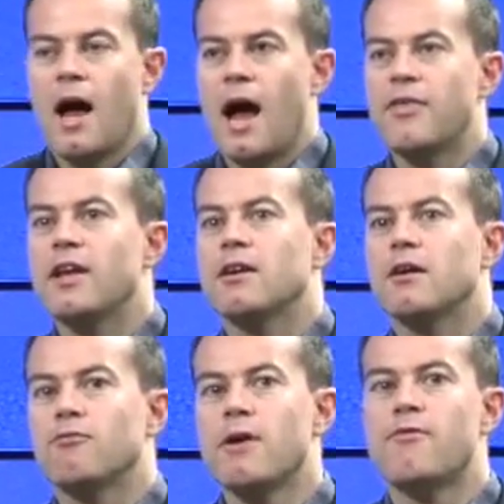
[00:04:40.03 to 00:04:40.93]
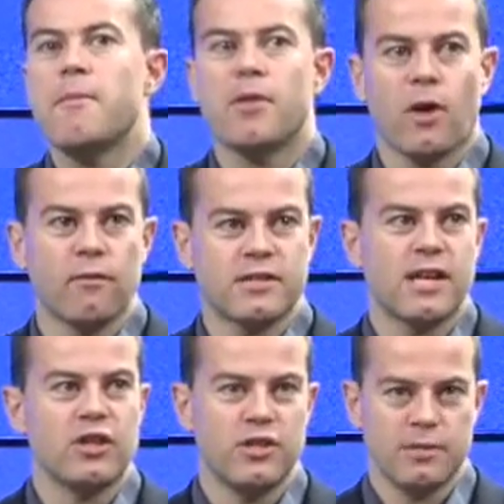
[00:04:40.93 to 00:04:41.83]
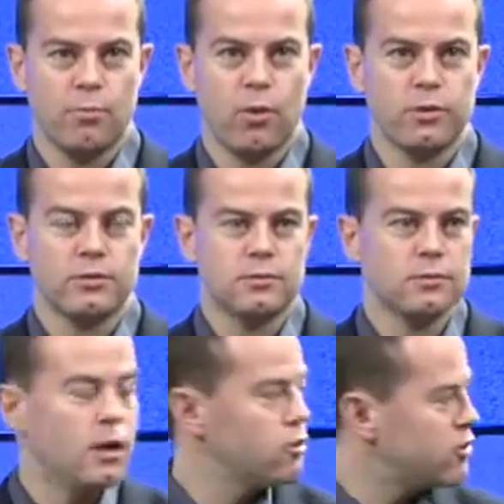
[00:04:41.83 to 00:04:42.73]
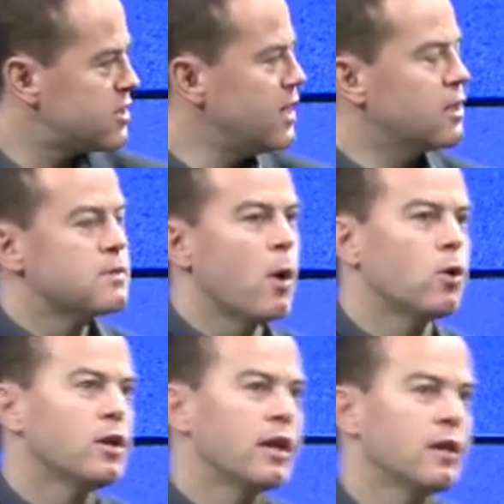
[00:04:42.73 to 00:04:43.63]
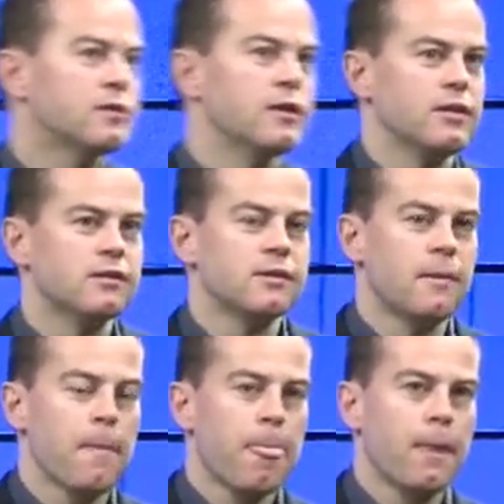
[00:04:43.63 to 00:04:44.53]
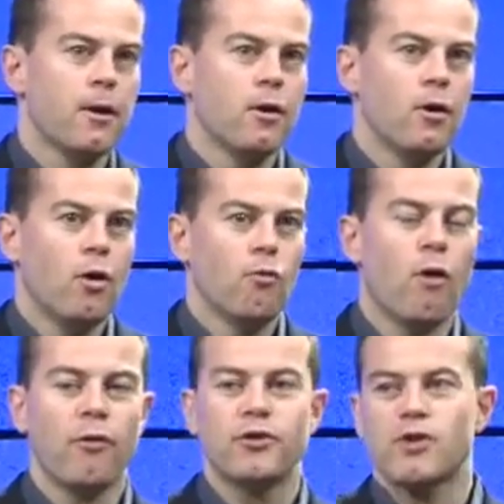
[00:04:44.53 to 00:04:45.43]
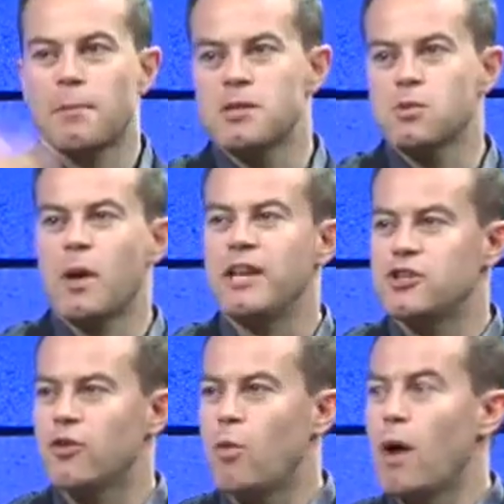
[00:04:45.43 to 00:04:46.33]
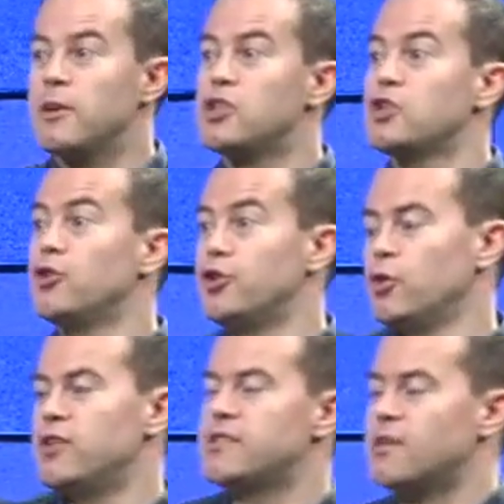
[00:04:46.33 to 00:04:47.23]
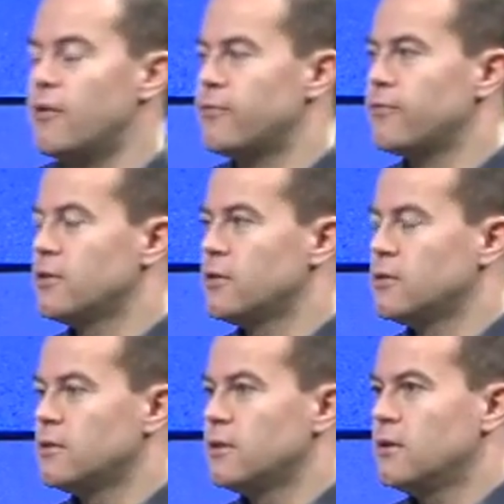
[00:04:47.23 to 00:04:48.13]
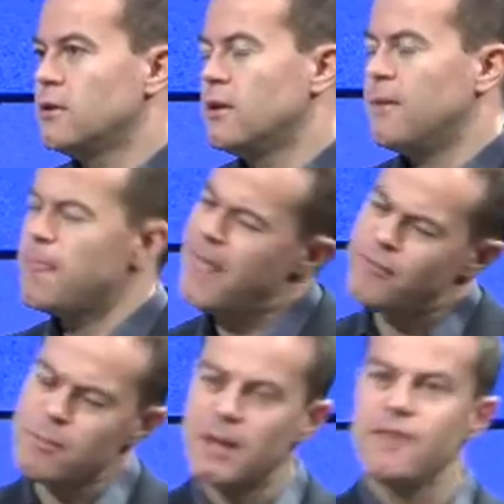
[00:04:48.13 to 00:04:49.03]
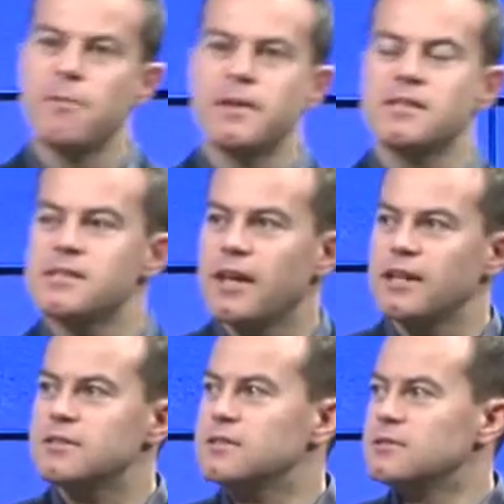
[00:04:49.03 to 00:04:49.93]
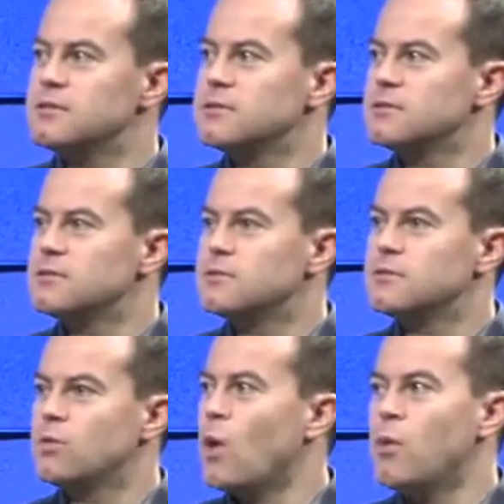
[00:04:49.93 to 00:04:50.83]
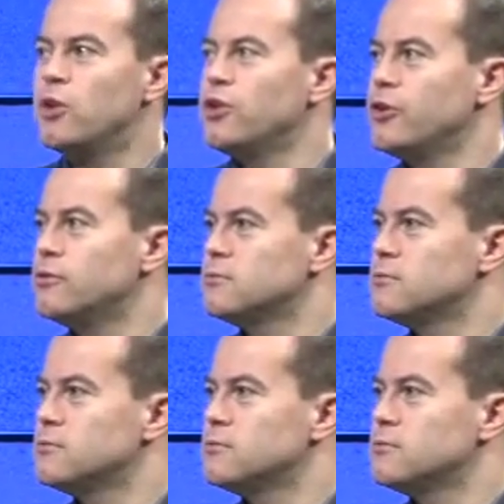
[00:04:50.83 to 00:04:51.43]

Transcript: I think reframing the conversation is important. And Christina spoke a little to this. Rather than trying to persuade each other why we should do this stuff, if you believe the business case, why wouldn't you?